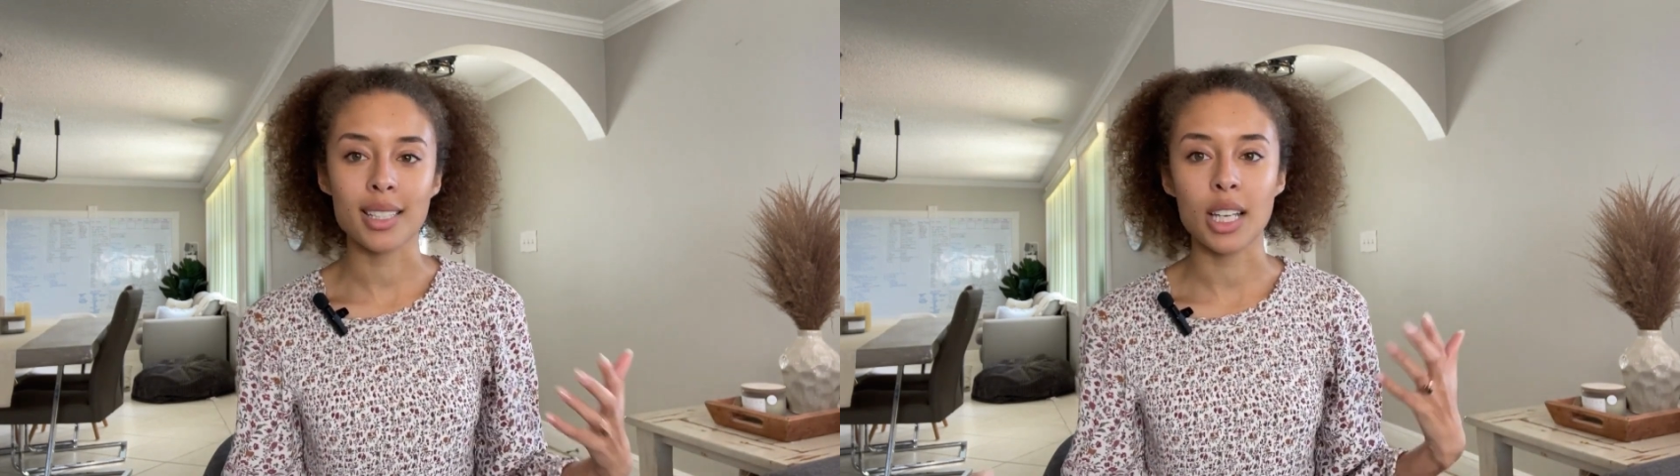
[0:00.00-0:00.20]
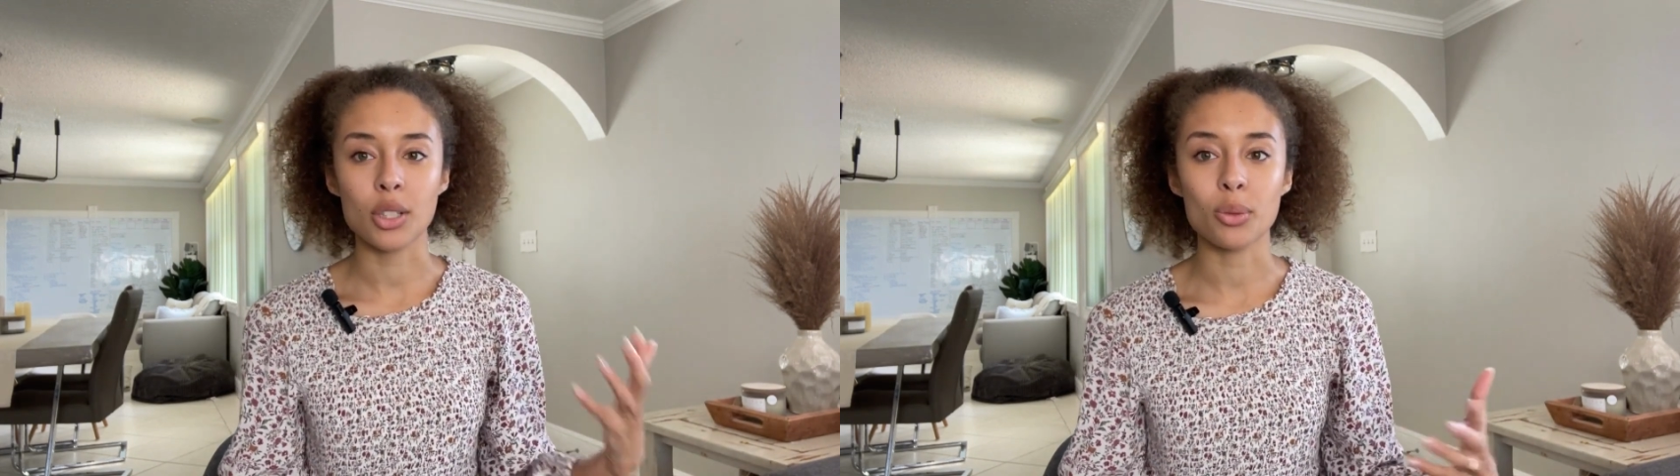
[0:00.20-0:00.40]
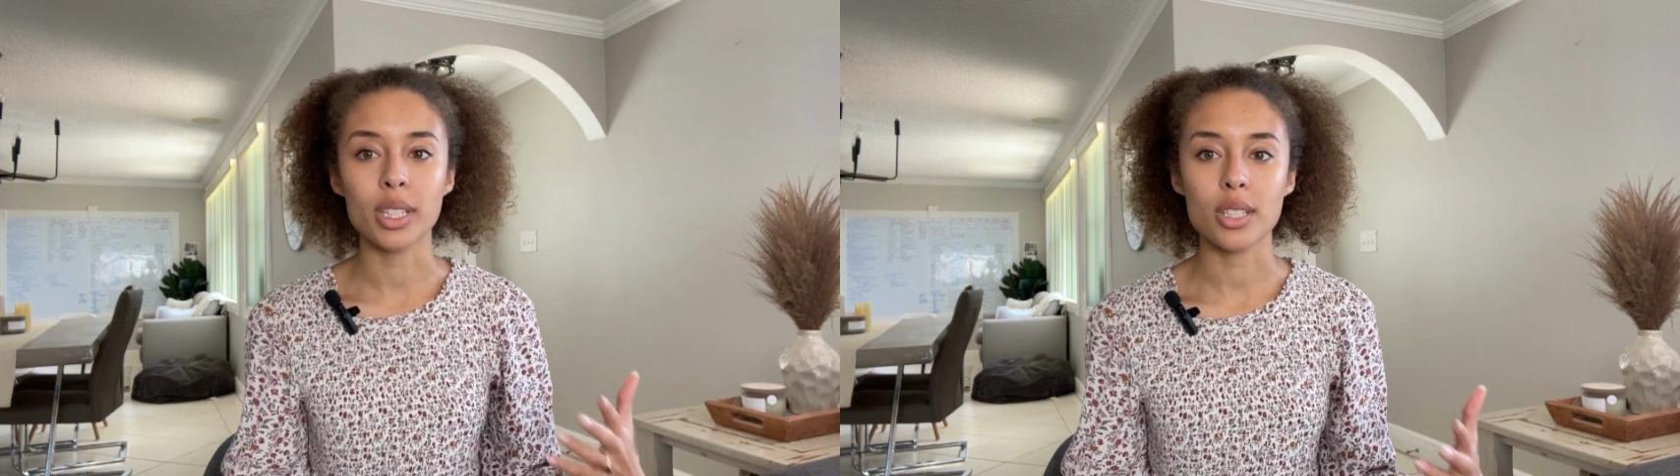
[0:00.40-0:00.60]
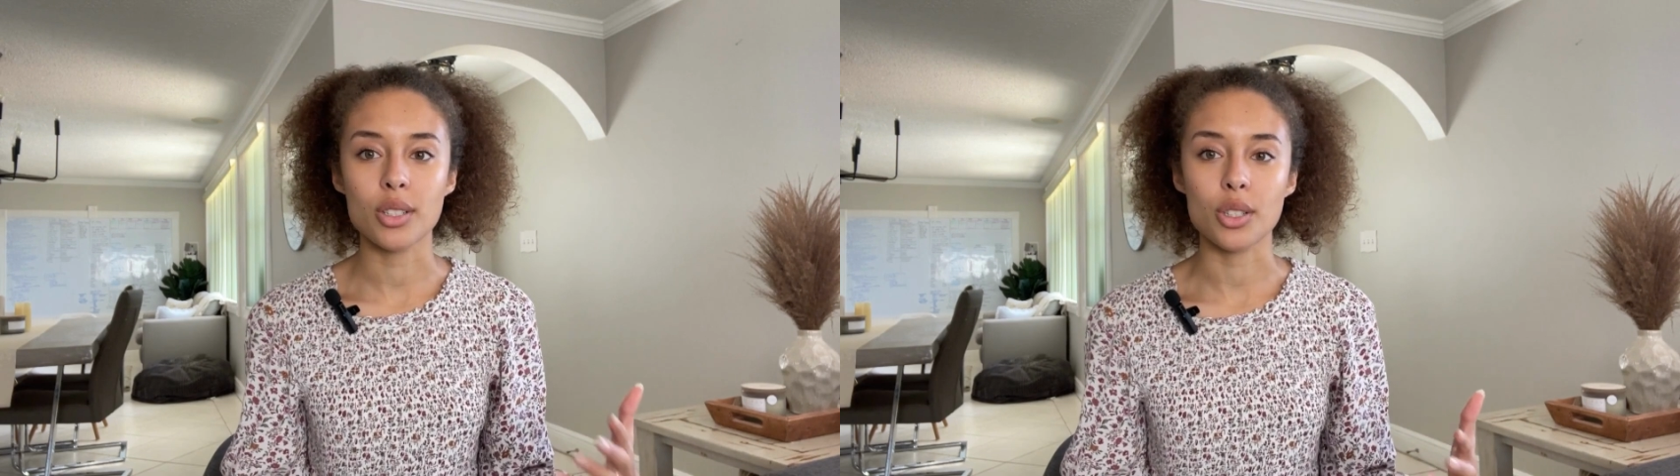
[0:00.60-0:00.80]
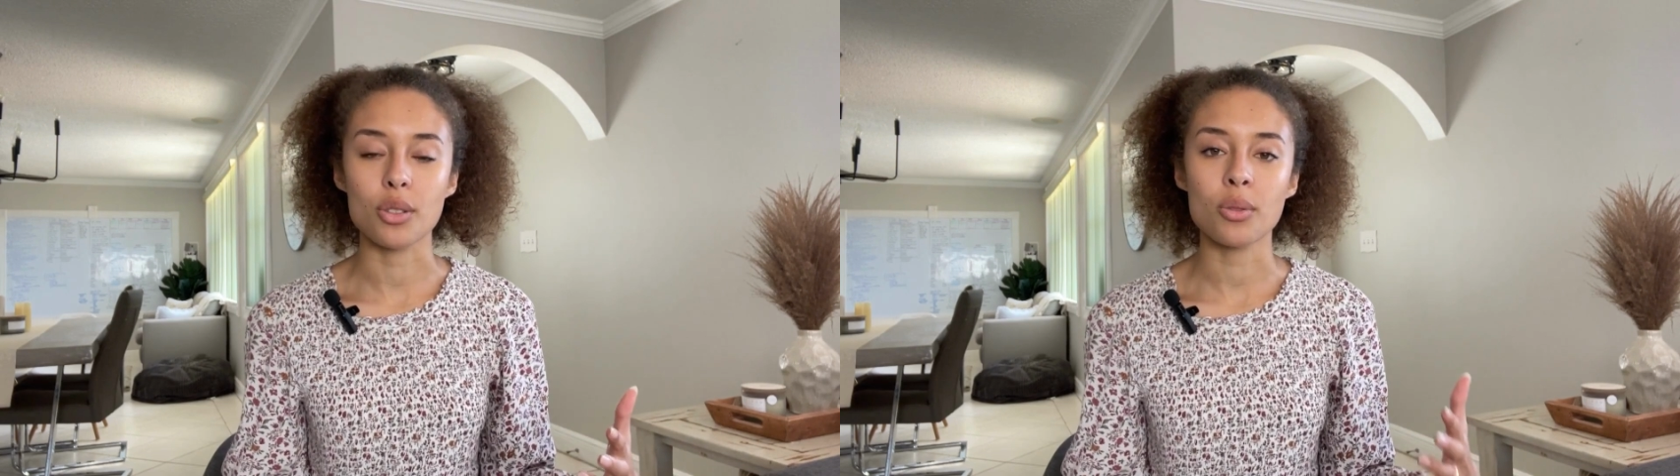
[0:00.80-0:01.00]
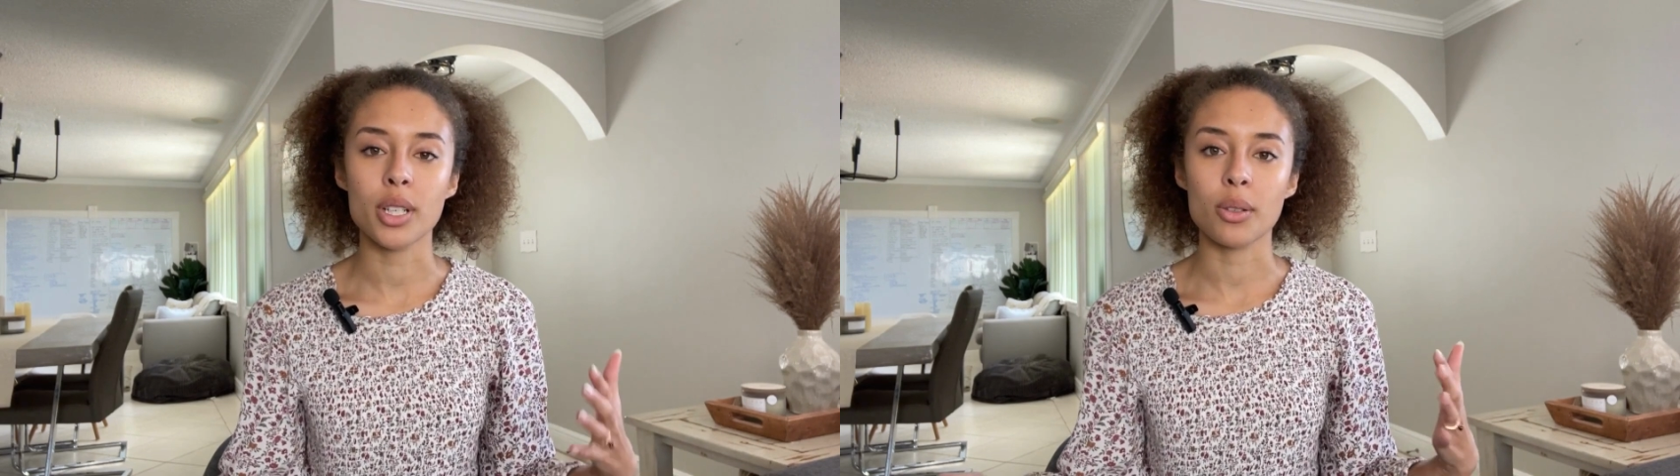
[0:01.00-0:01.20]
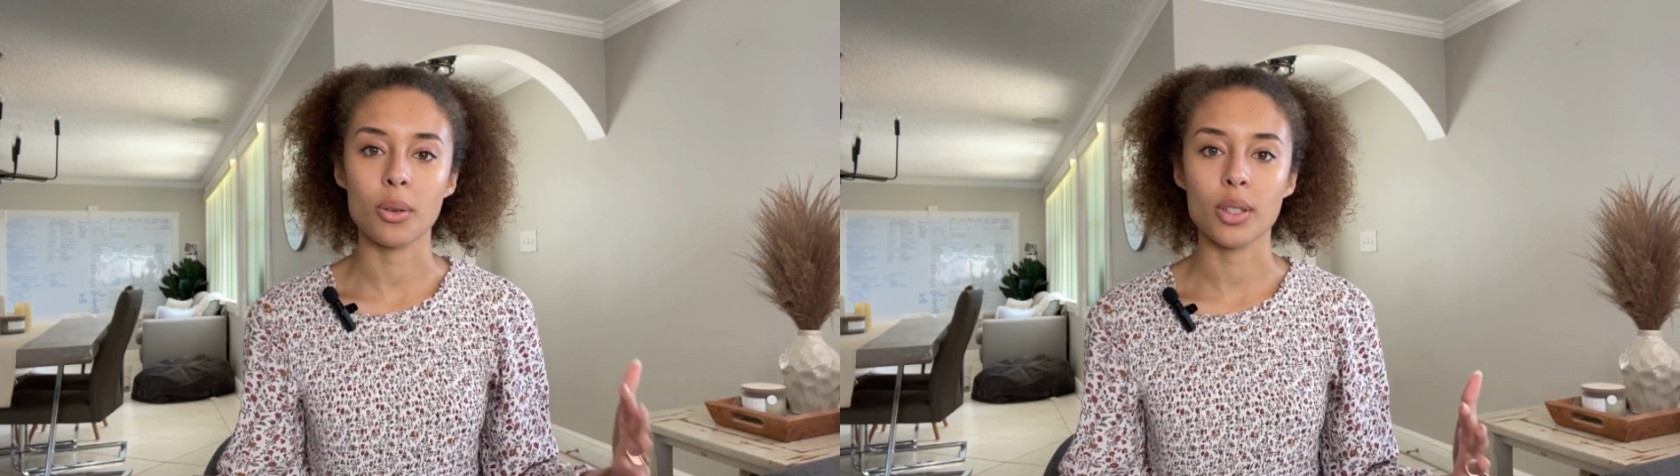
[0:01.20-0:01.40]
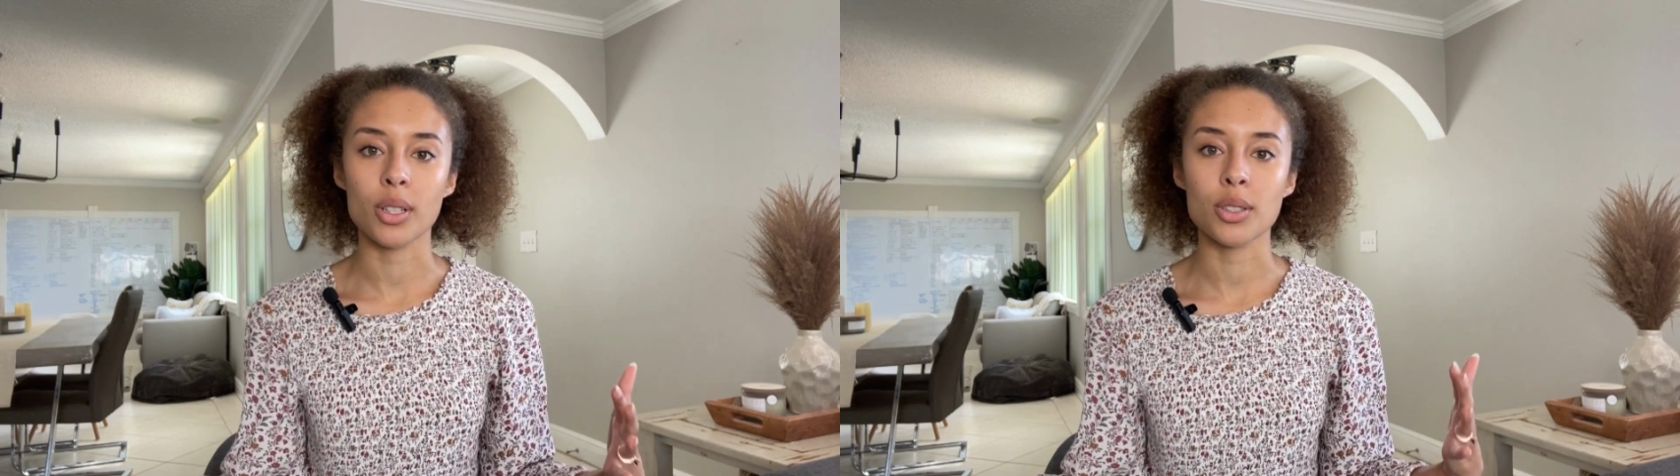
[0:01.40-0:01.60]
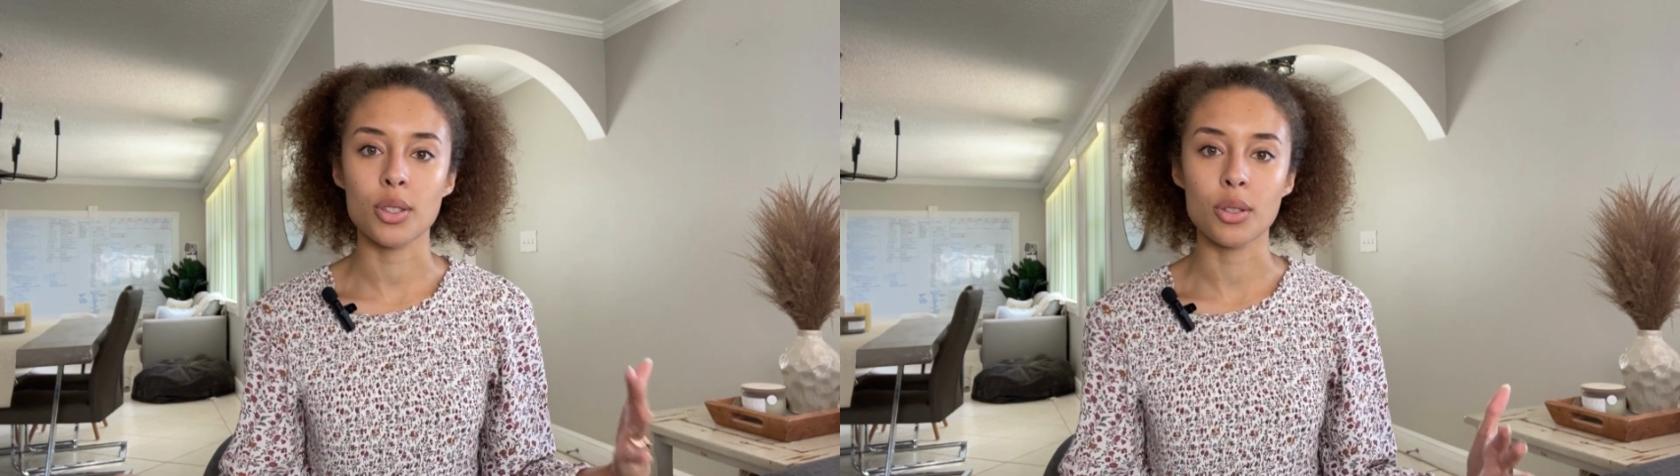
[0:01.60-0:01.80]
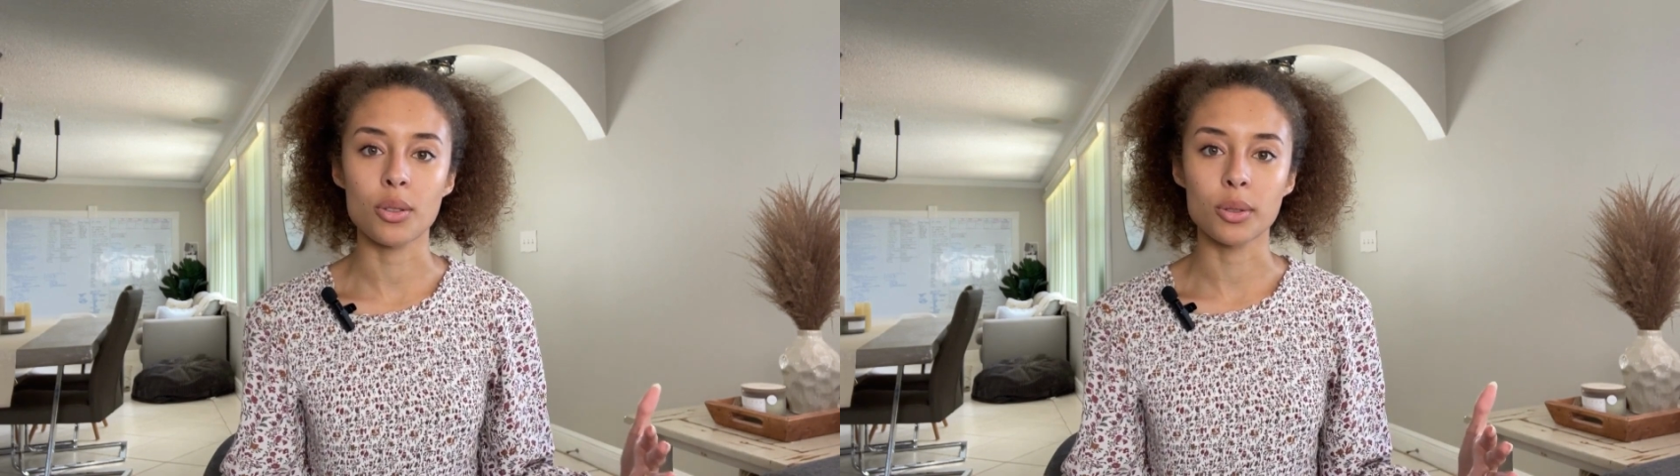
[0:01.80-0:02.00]
that you need to do in order
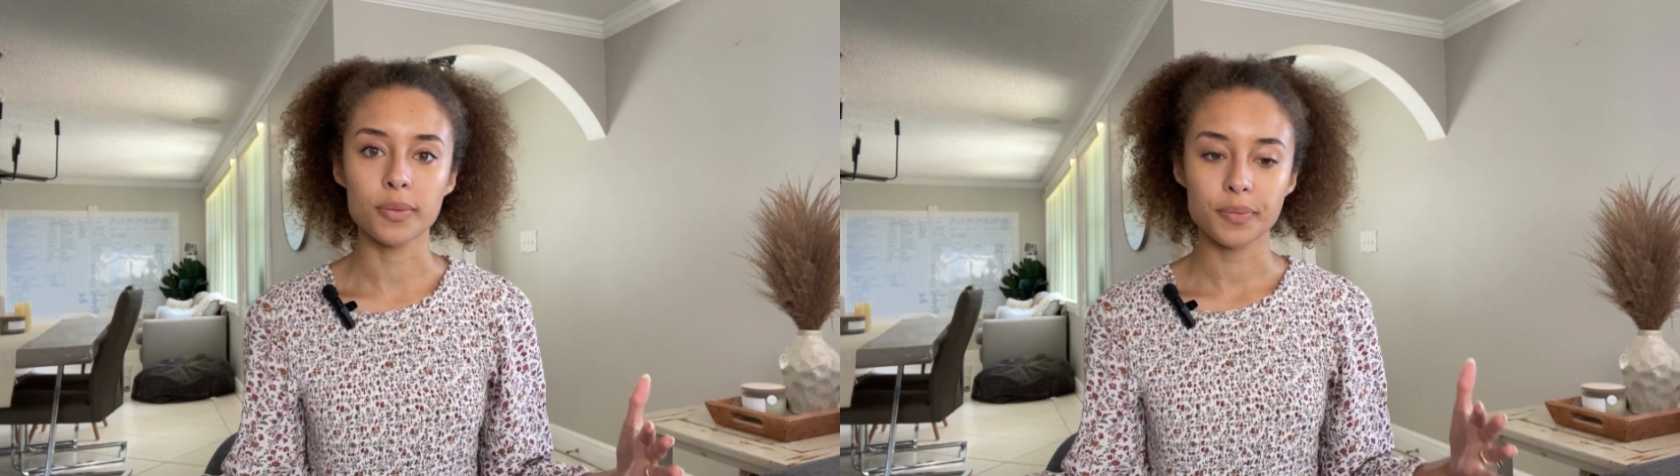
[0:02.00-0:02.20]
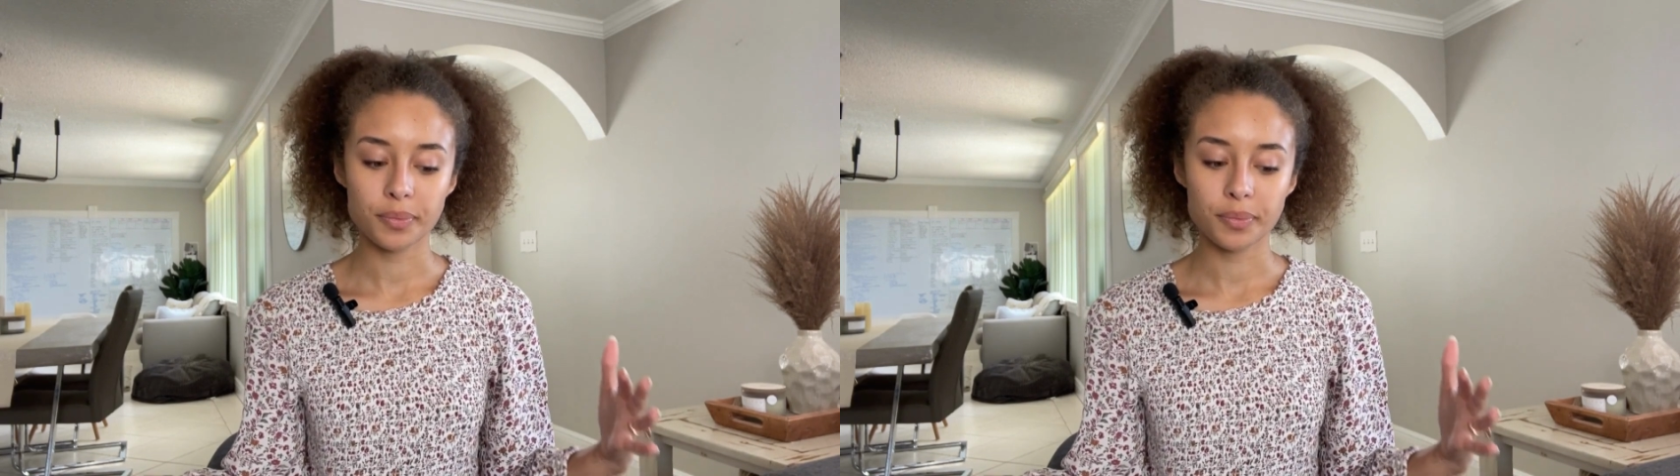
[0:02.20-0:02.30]
to